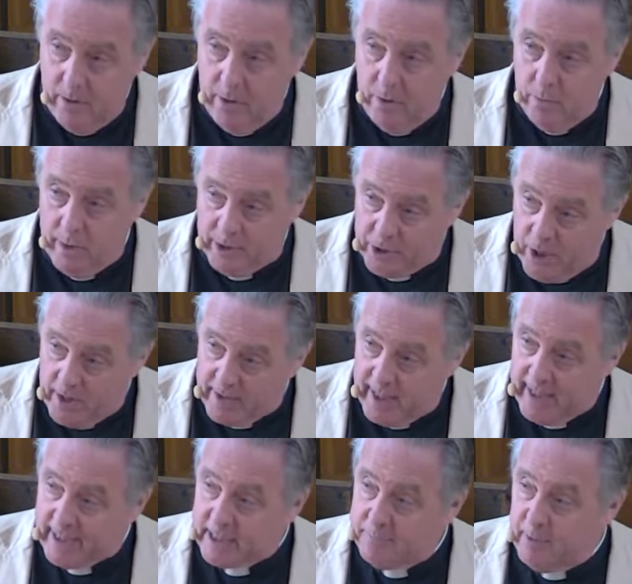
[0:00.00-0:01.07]
We're doing
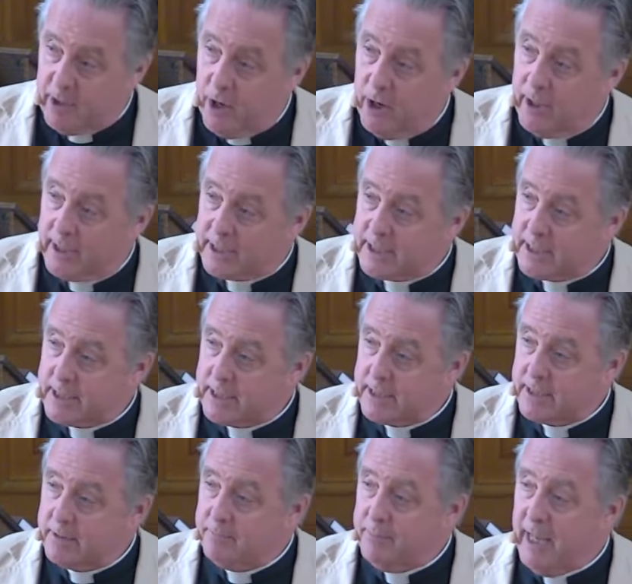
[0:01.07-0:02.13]
this
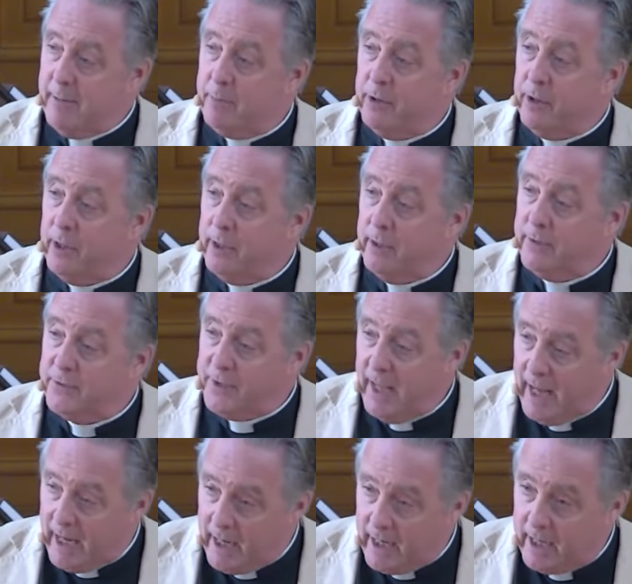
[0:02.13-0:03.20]
because people
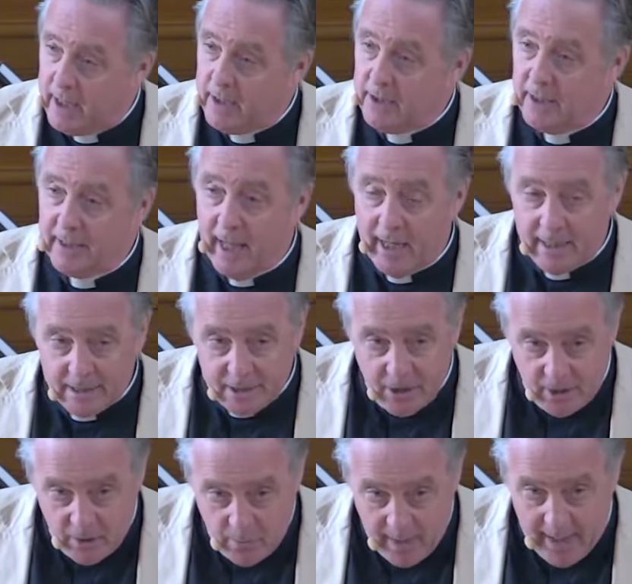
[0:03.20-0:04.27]
think that that is the
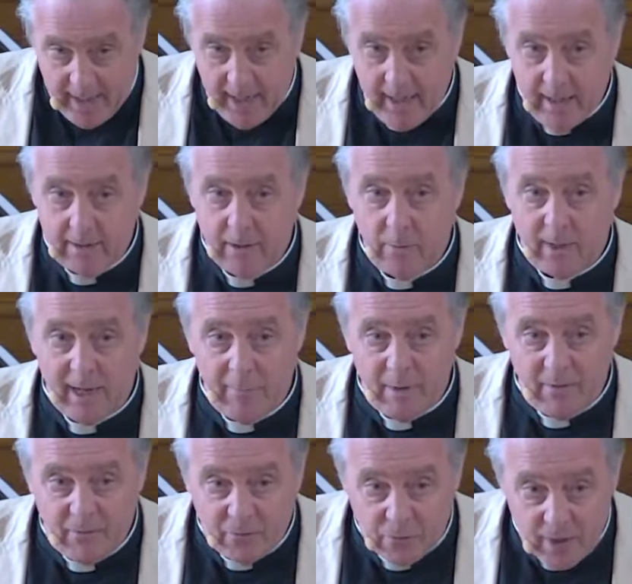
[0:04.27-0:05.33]
only way that we can be
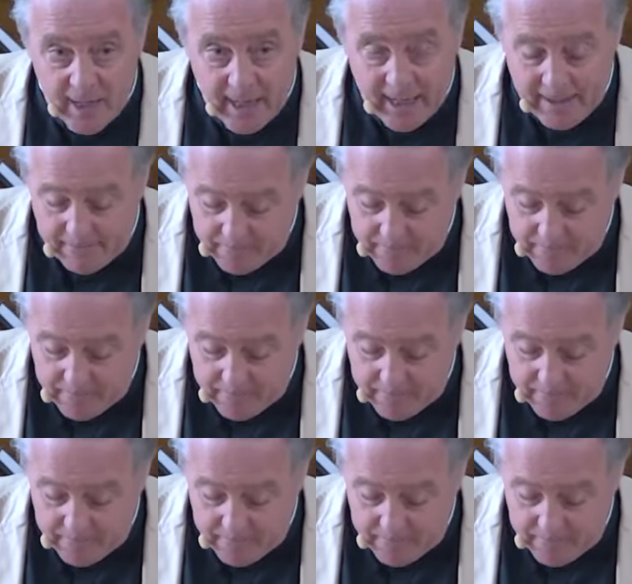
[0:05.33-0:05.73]
free.